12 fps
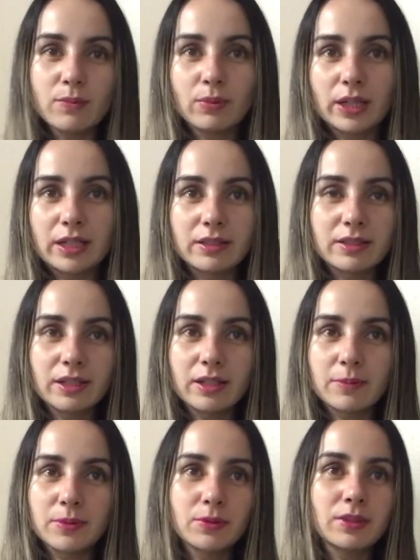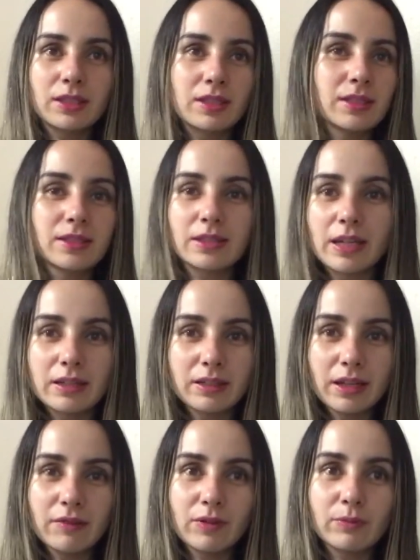the brand is set up, so it's like the
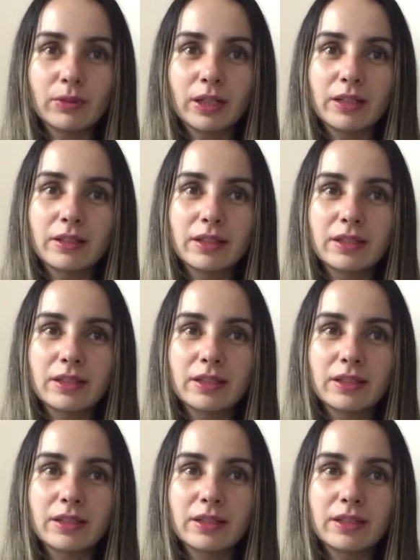Scandinavian brand,